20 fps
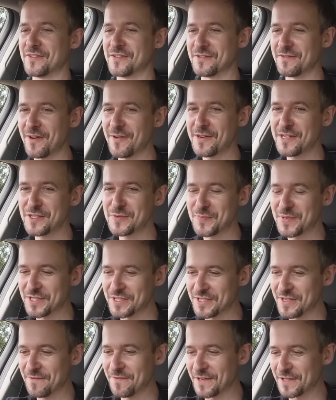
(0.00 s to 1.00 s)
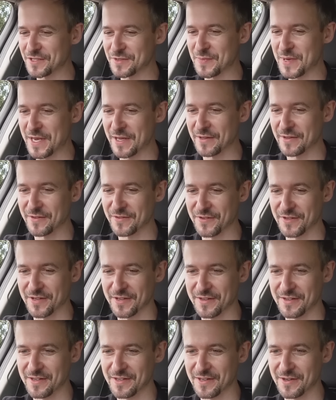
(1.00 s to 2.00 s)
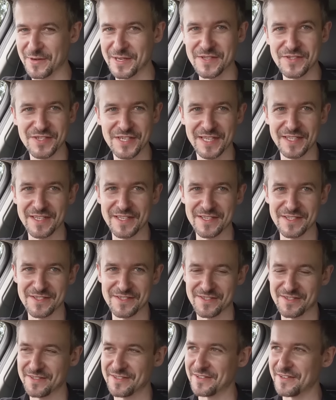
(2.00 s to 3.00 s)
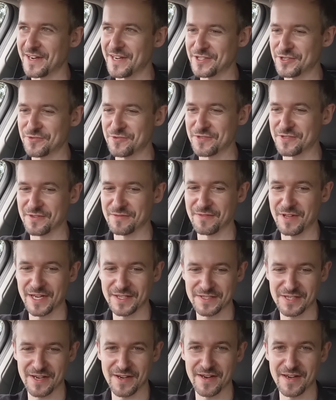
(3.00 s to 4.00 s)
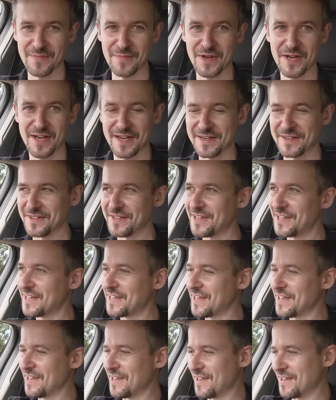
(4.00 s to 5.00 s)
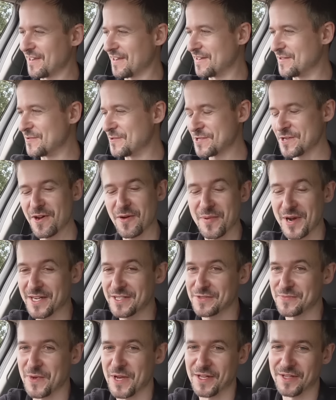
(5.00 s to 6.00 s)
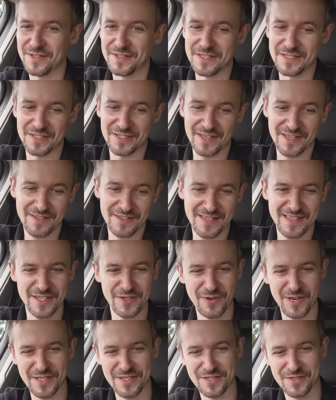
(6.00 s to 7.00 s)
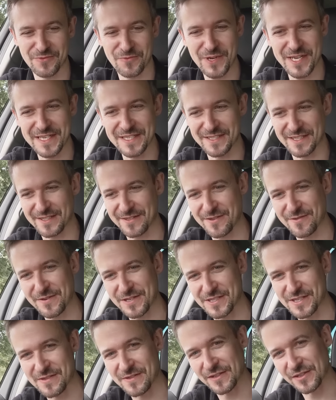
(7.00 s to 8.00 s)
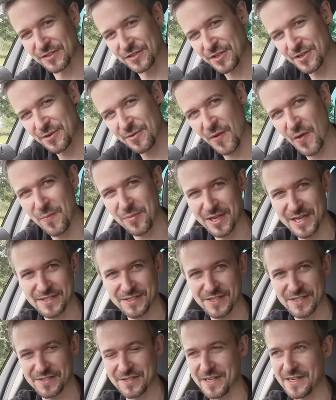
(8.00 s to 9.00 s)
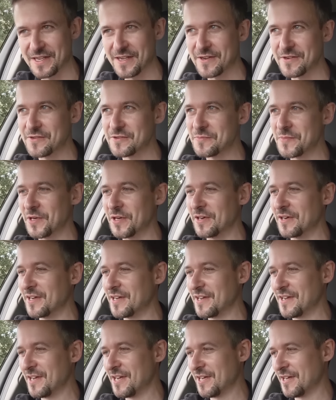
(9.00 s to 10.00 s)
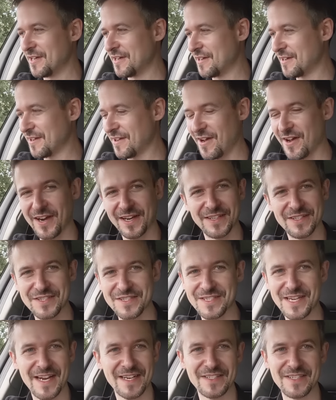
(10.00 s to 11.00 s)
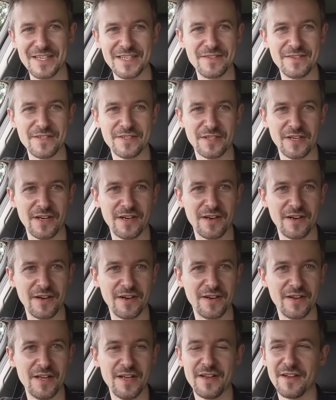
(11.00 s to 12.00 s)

There's a very specific smell that, you know, Insignias and Astras of that time had. And it's not a bad smell. It's kind of like quite sweet. I don't know if it's in the glue or the plastics they use, but I can detect it in this car.